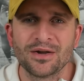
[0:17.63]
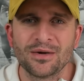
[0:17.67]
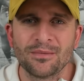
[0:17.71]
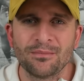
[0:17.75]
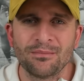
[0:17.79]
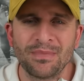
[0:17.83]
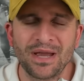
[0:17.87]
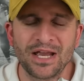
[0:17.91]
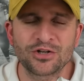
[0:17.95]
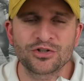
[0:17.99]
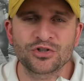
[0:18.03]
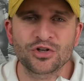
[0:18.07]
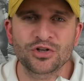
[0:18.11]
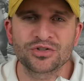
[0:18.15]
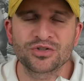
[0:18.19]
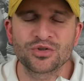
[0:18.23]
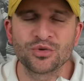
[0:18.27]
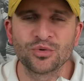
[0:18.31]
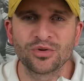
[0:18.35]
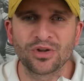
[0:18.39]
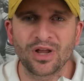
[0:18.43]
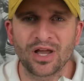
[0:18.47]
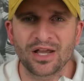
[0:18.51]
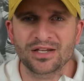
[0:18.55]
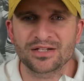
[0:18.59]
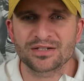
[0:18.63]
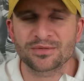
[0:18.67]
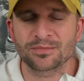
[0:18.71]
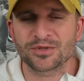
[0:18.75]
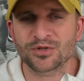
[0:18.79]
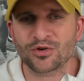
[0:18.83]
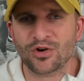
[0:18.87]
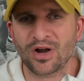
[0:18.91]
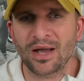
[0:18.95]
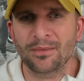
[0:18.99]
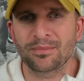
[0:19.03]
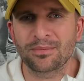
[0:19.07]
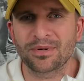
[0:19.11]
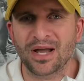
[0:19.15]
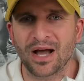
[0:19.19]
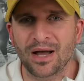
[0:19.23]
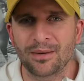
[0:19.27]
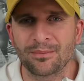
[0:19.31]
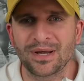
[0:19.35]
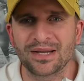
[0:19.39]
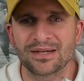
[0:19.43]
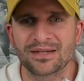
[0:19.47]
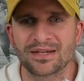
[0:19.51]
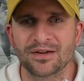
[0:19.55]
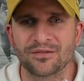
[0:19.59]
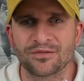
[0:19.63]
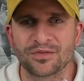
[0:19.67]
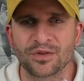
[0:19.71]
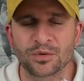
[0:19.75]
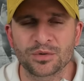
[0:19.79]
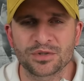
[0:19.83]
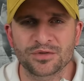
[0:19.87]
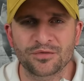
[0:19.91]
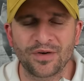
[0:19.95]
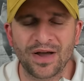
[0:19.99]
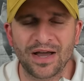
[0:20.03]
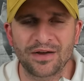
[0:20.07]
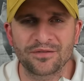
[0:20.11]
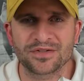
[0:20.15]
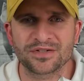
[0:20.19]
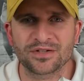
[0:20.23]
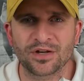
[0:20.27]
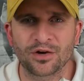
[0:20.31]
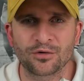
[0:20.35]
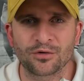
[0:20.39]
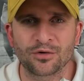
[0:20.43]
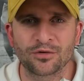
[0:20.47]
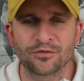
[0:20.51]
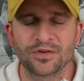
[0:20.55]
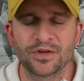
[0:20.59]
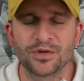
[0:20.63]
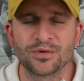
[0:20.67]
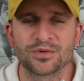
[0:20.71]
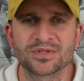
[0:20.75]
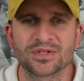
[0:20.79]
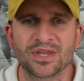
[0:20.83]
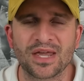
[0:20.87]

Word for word: Make sure to like, subscribe, comment, give those 5-star reviews.